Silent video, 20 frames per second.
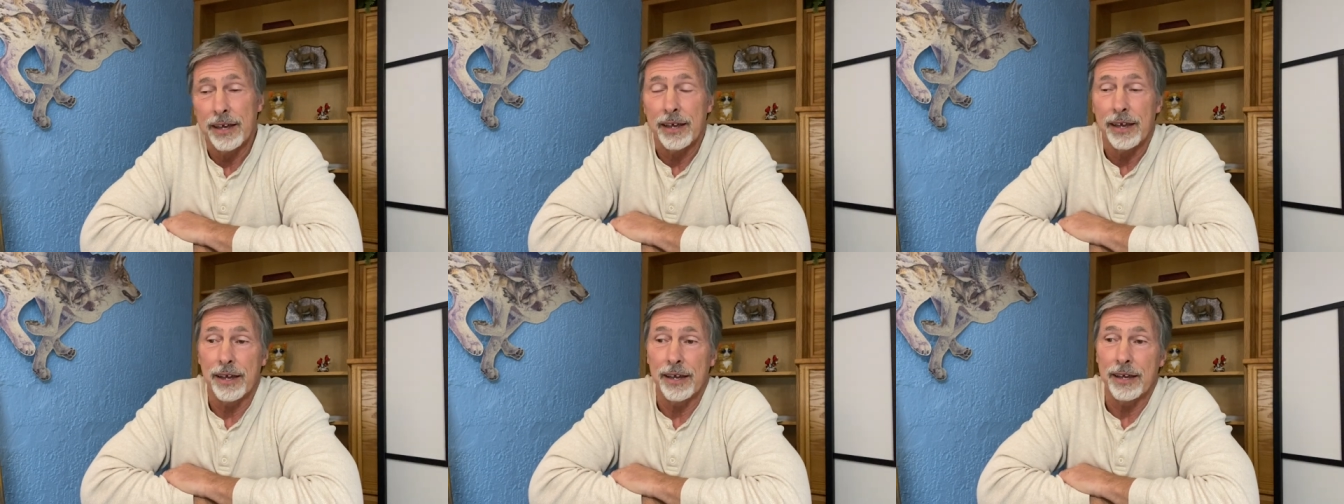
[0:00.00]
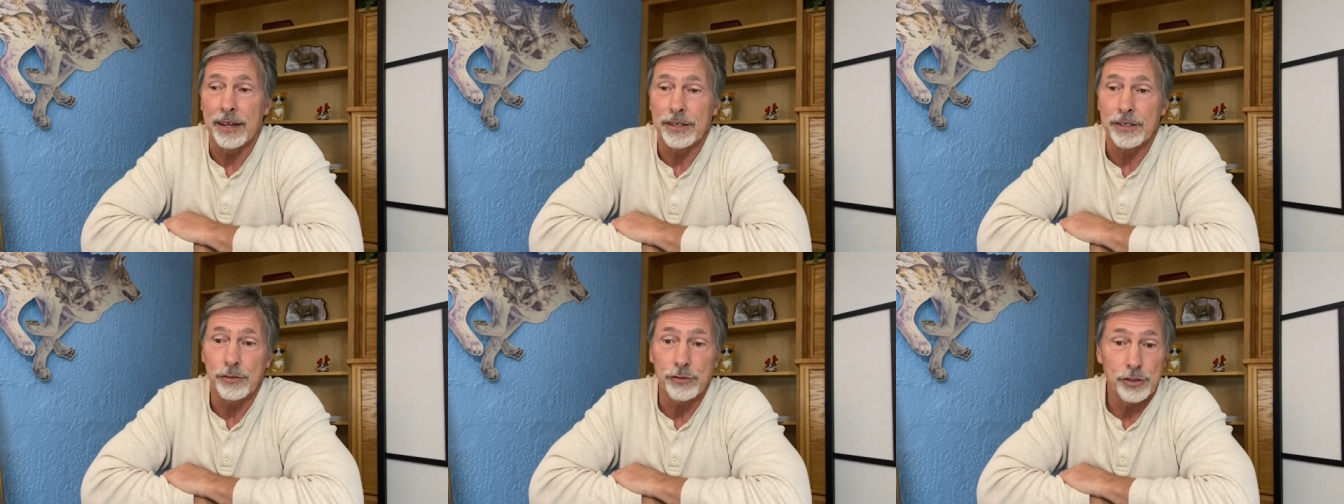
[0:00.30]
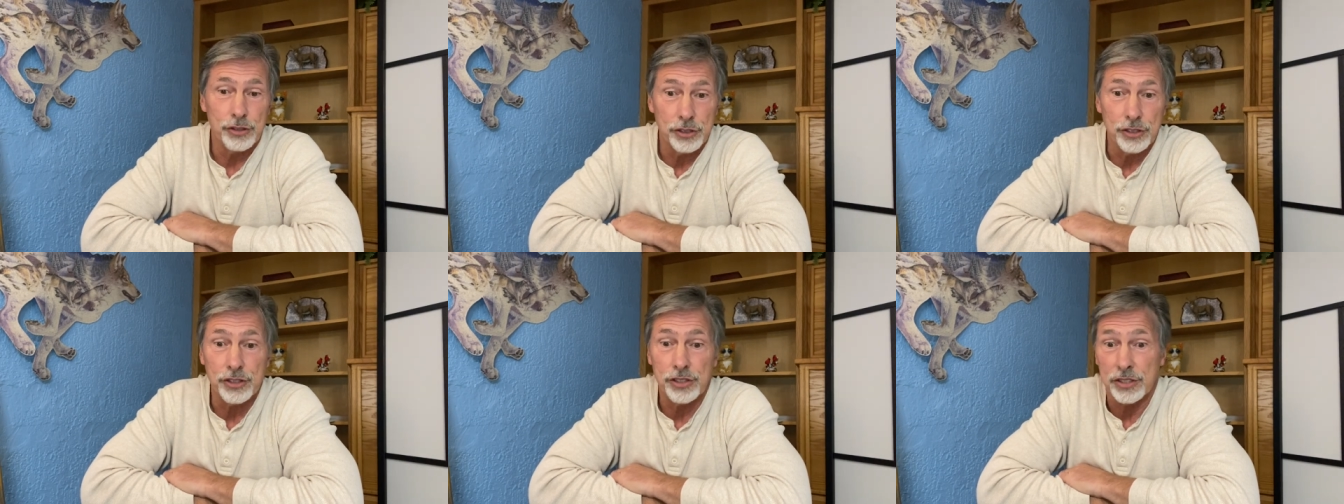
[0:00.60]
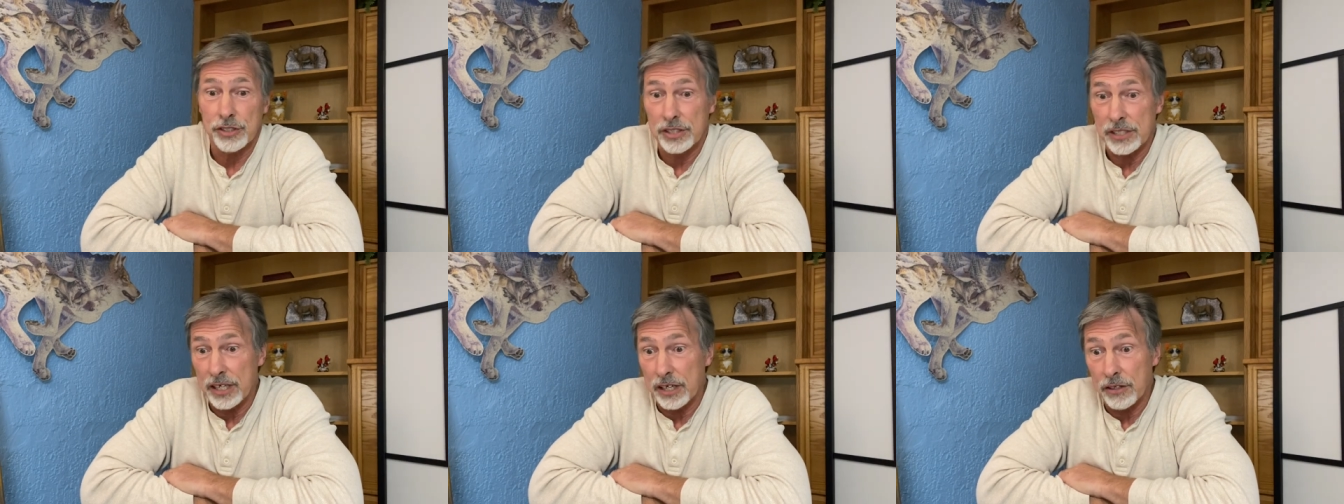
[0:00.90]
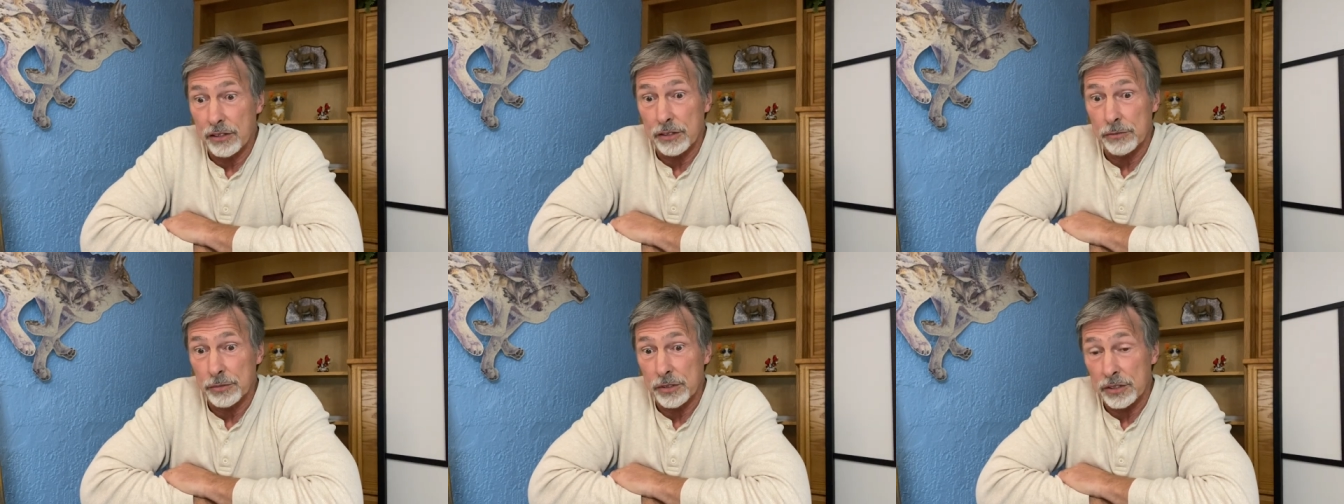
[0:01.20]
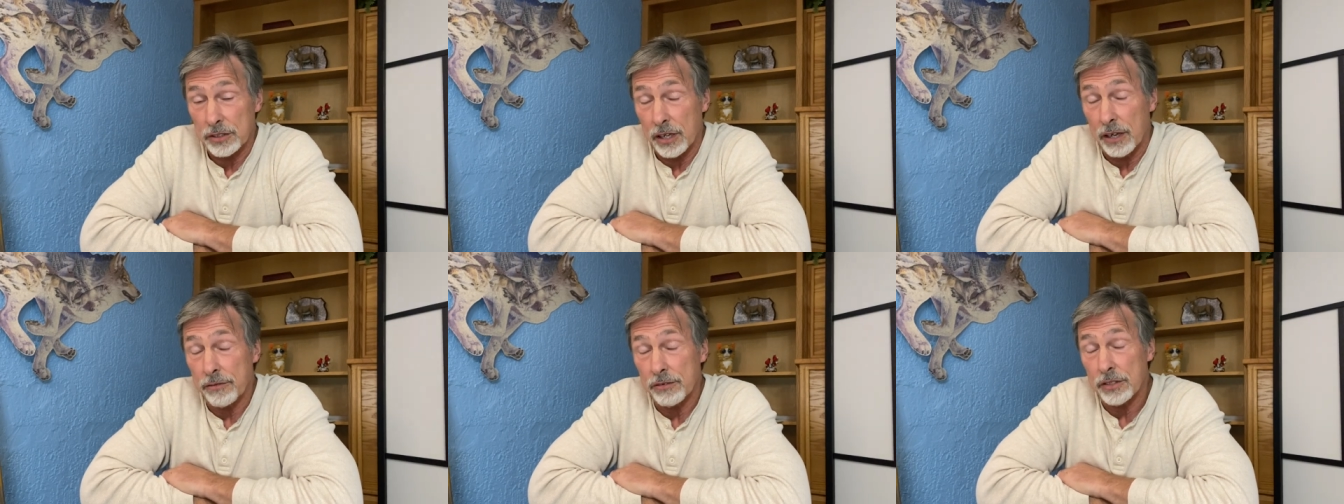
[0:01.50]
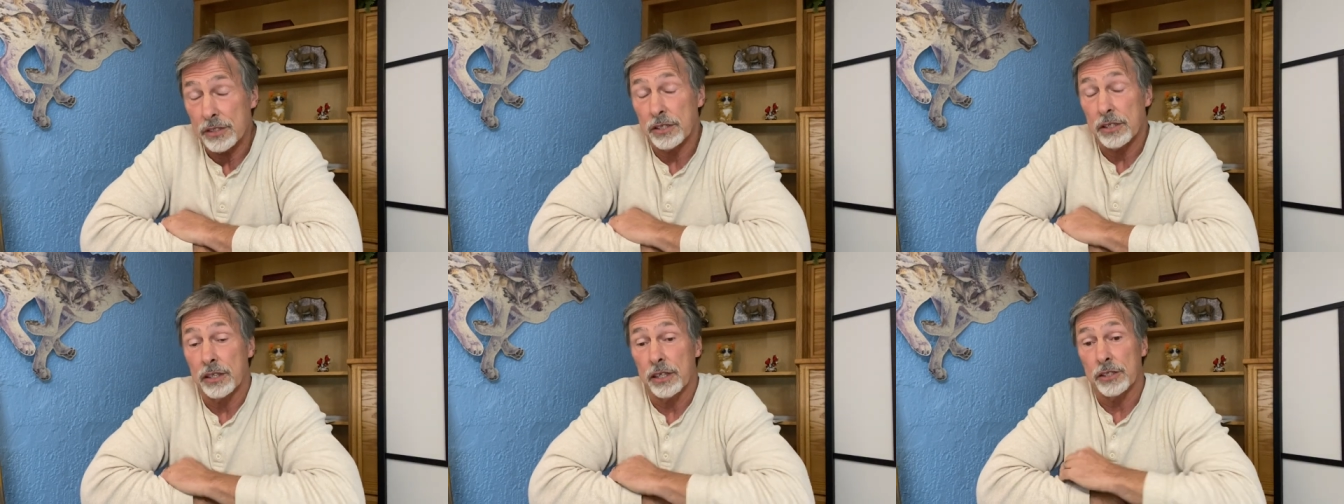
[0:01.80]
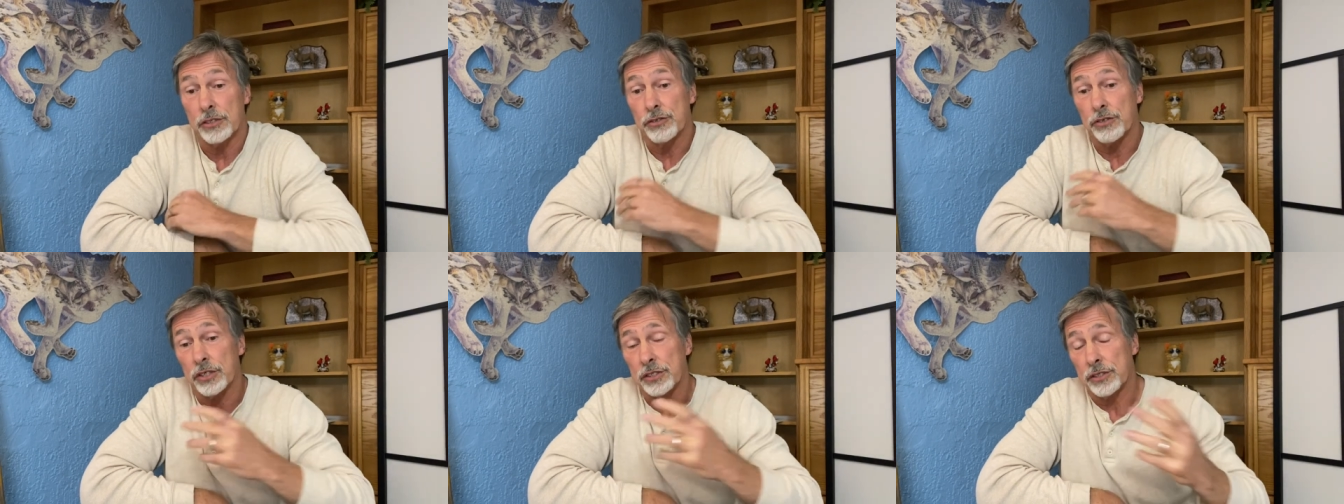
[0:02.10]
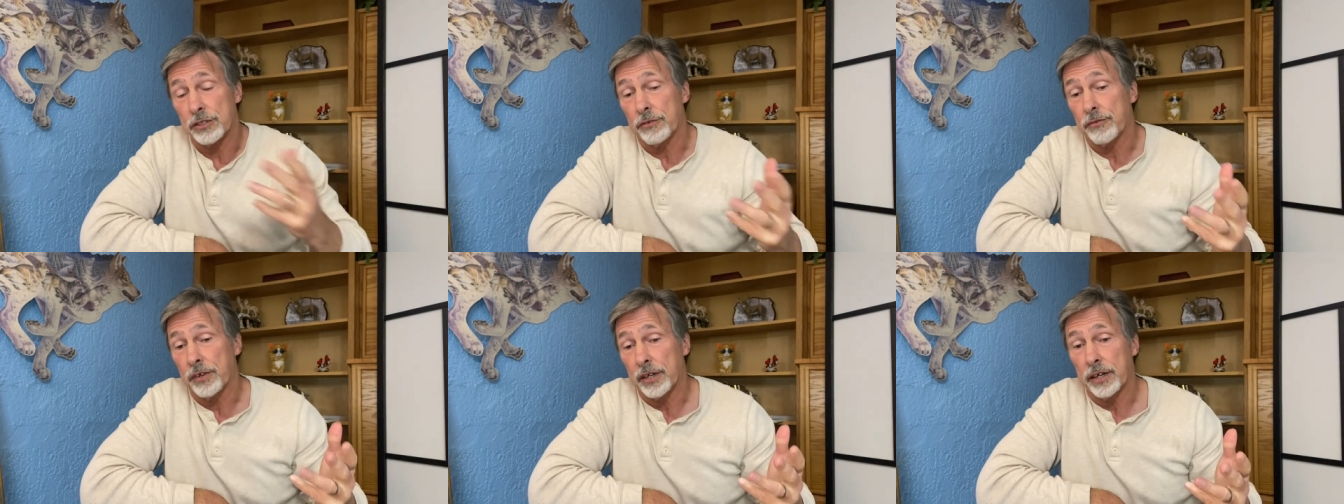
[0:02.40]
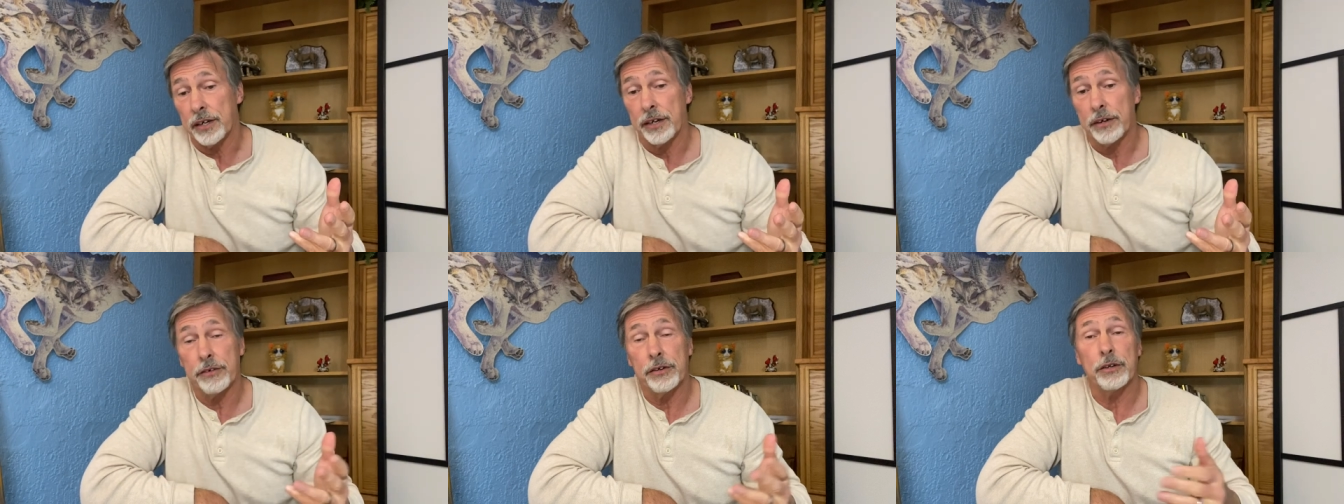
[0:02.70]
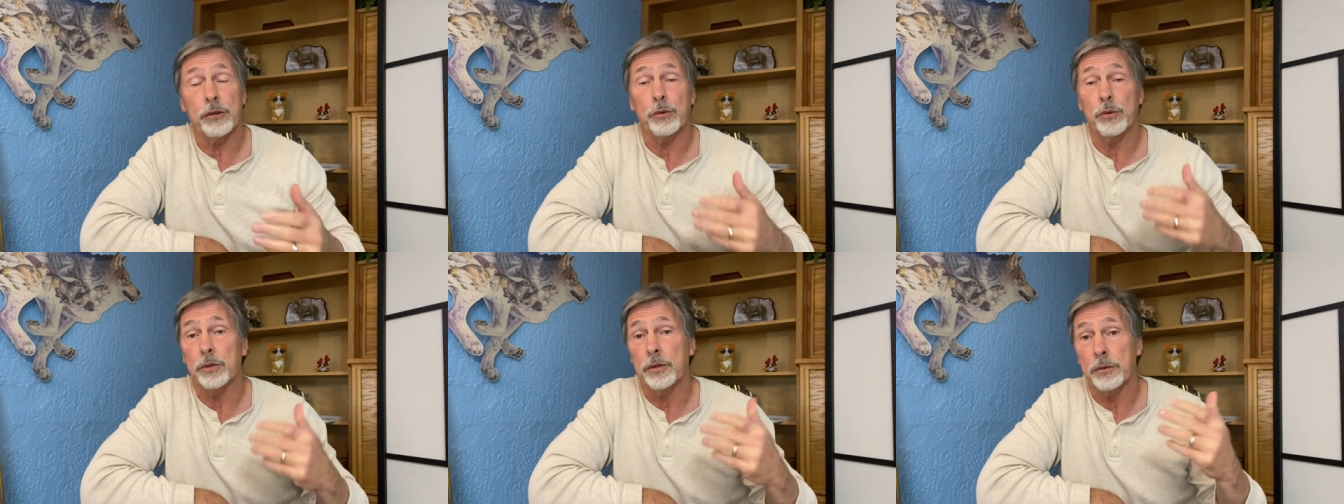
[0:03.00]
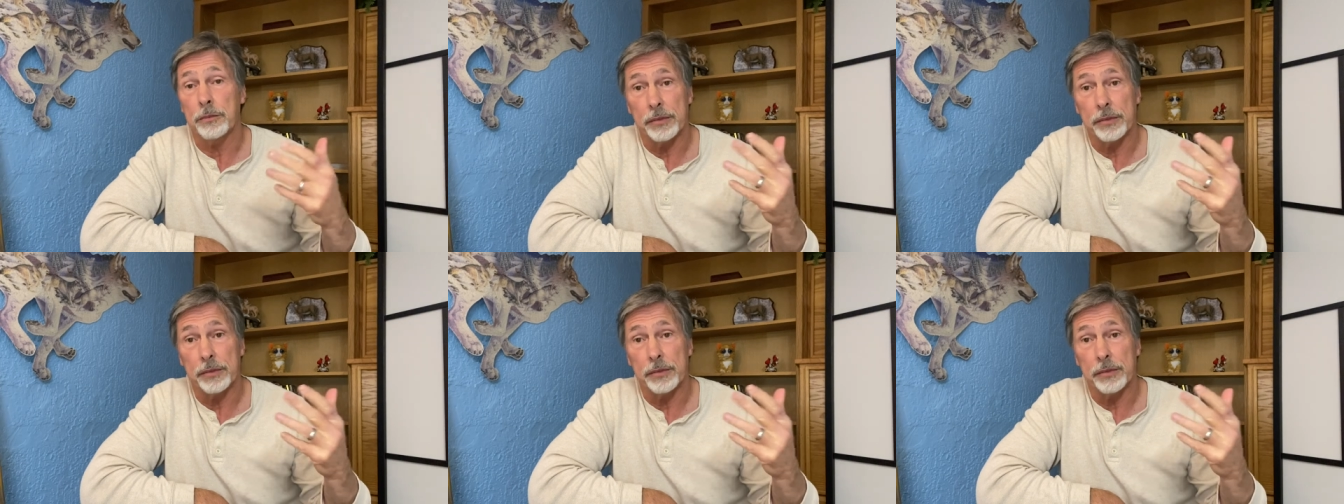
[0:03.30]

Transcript: Uh, you could just tell them, because obviously they trust the veterinarian or